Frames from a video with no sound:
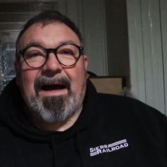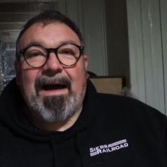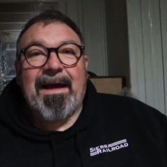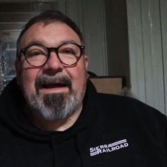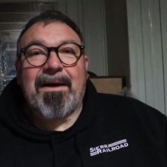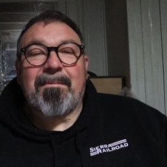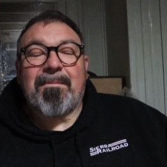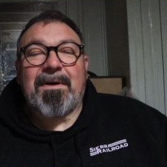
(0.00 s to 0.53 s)
I
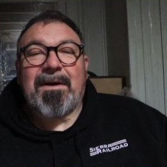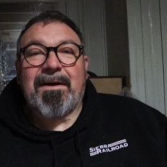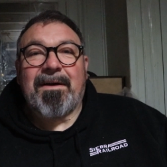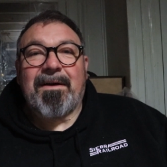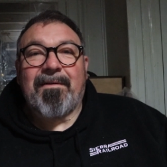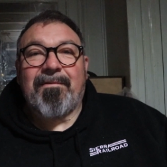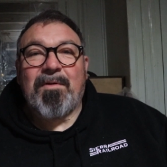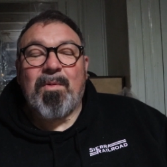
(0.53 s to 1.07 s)
am
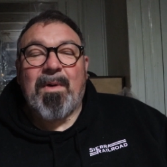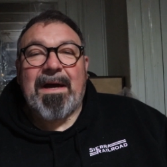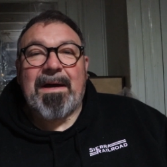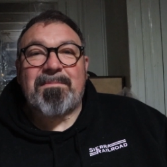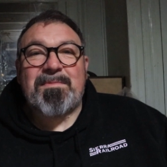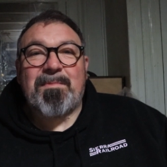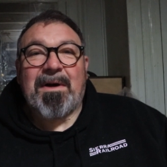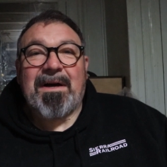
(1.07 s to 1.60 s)
uh, a few
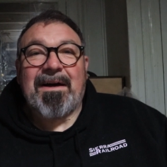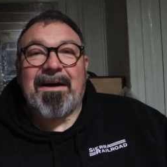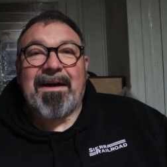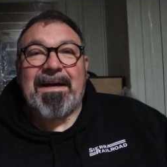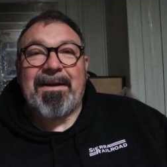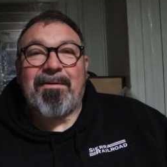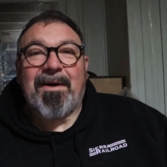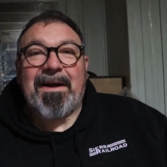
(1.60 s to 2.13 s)
amps
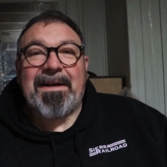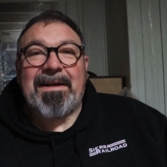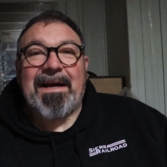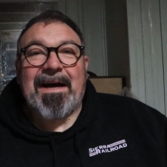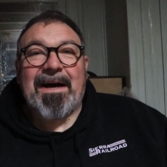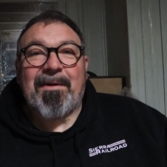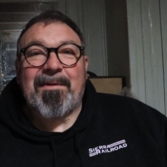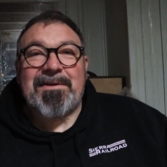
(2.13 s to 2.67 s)
behind right
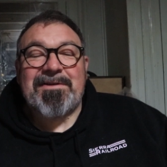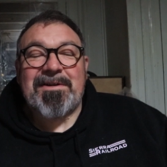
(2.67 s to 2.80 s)
now in